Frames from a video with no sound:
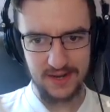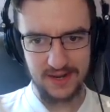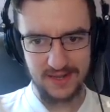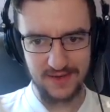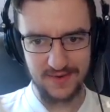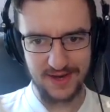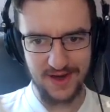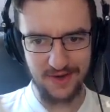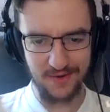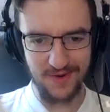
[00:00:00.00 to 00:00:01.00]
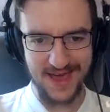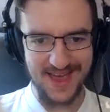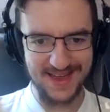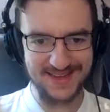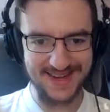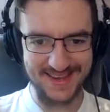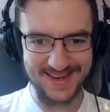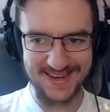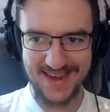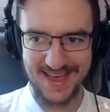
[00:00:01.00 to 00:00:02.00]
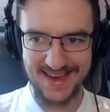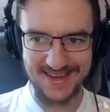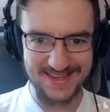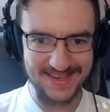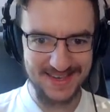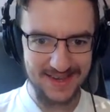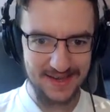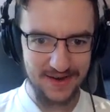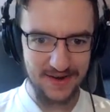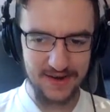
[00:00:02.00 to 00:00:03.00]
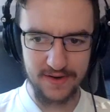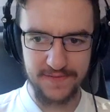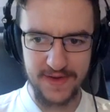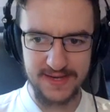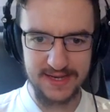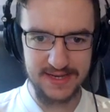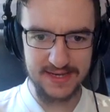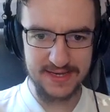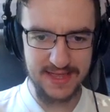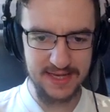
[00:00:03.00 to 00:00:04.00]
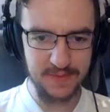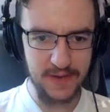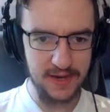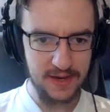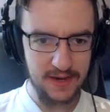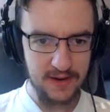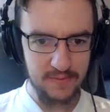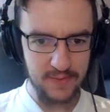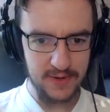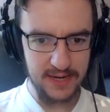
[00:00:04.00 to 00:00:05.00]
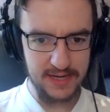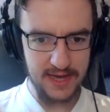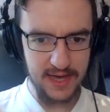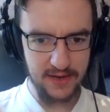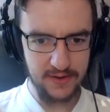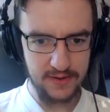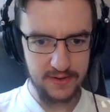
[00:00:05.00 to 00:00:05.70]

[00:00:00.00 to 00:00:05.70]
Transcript: And there we go. Excellent. Nice. Alright, go to faces, extend this bit, bring it down